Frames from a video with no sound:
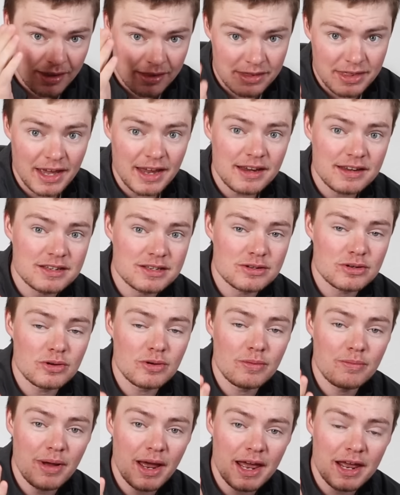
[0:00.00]
thanks
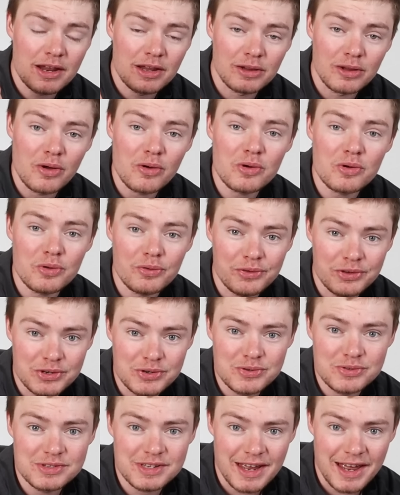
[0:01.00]
to my local
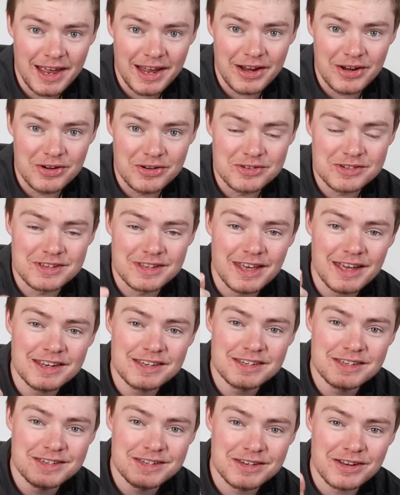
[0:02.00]
news anchors, they
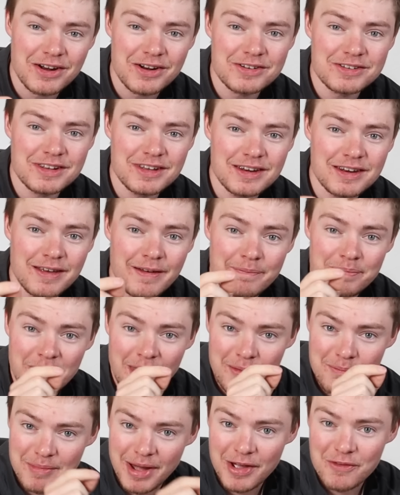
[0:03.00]
started
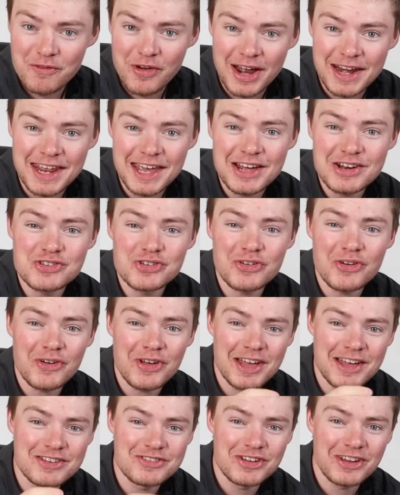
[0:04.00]
my financial
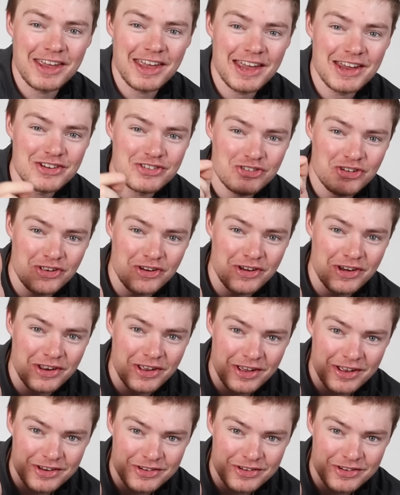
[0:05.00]
education